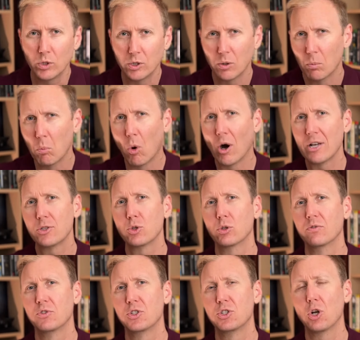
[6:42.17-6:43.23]
with my sort
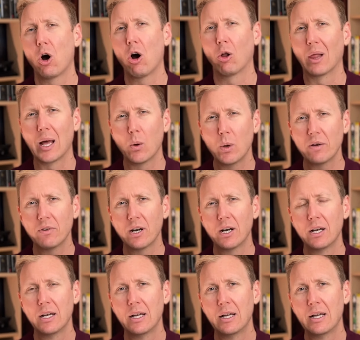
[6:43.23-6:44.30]
of style. However,
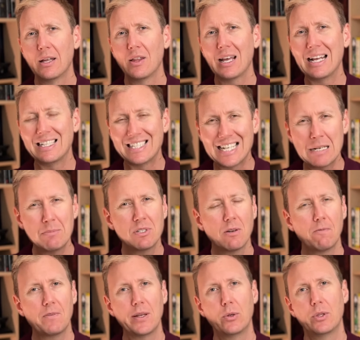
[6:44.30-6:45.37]
it seems to
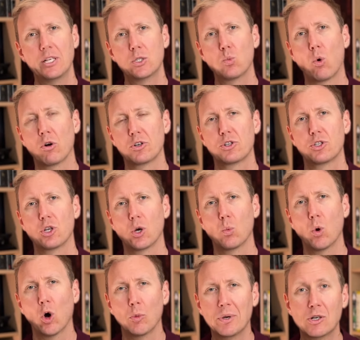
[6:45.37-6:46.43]
fit this watch so
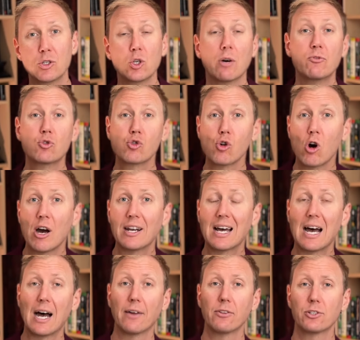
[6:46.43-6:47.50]
well because I've tried
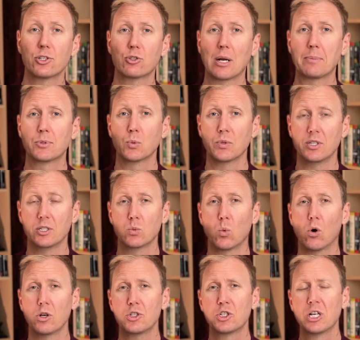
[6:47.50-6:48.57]
other straps with this
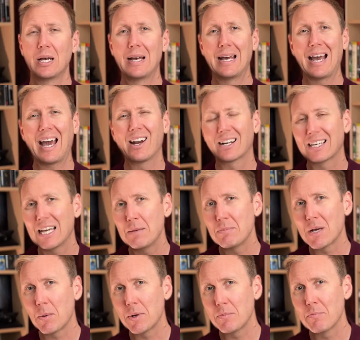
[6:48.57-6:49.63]
watch and I keep
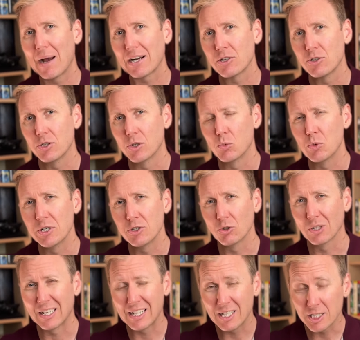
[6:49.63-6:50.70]
coming back to the
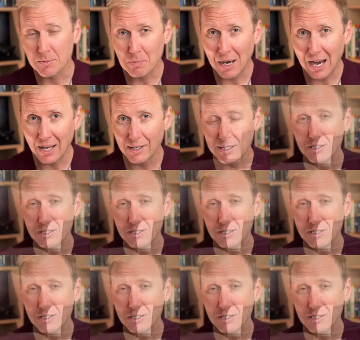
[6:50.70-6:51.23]
original, and it is partly